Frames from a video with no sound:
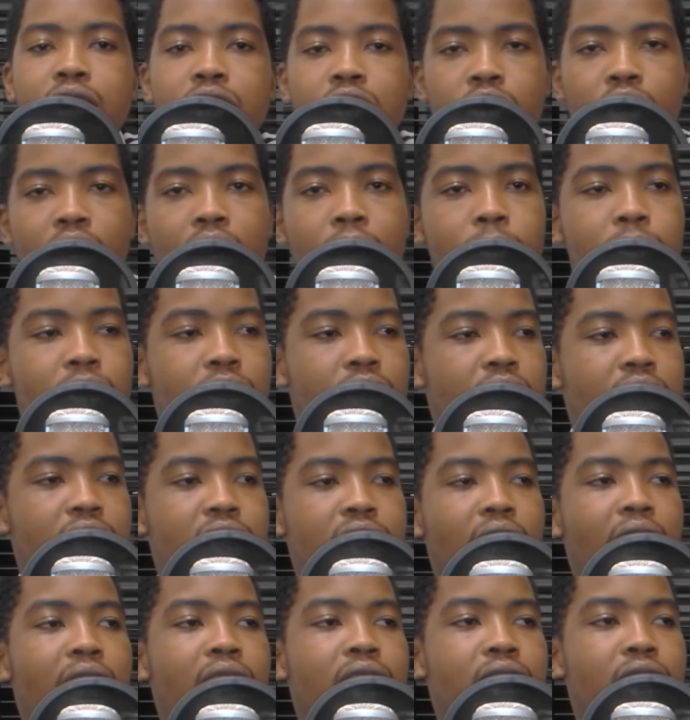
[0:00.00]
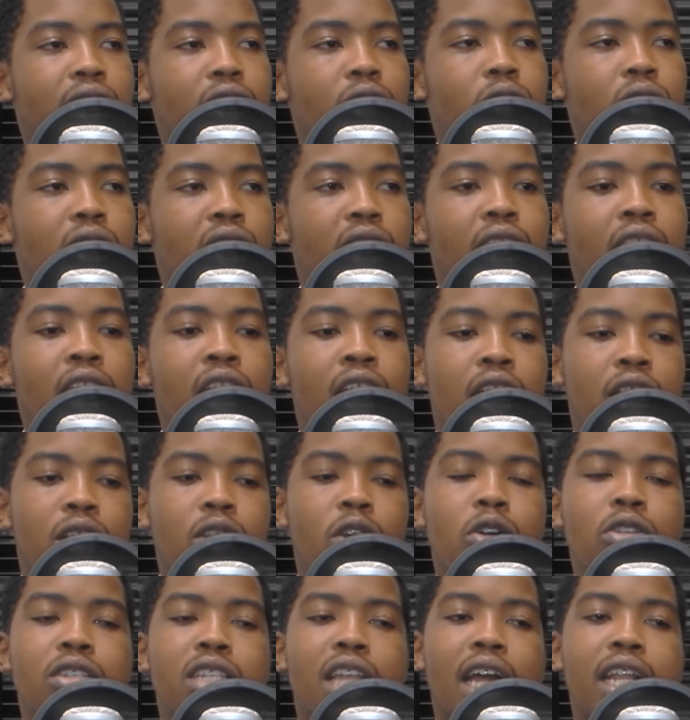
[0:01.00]
So I'm going to decide that, okay,
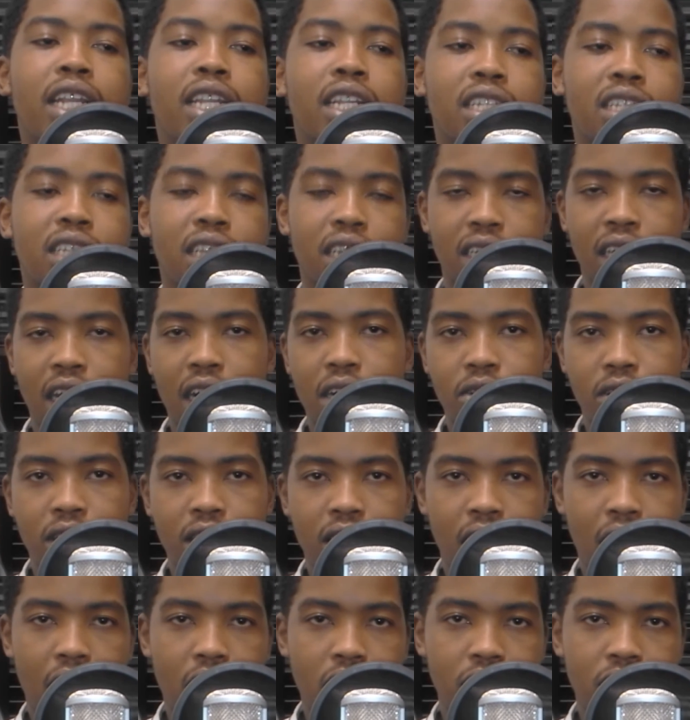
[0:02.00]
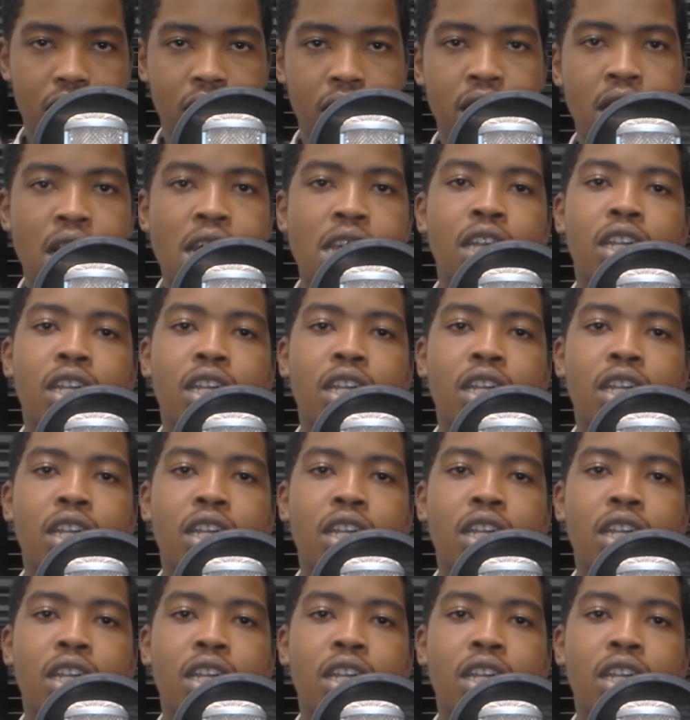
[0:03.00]
those under 600,000,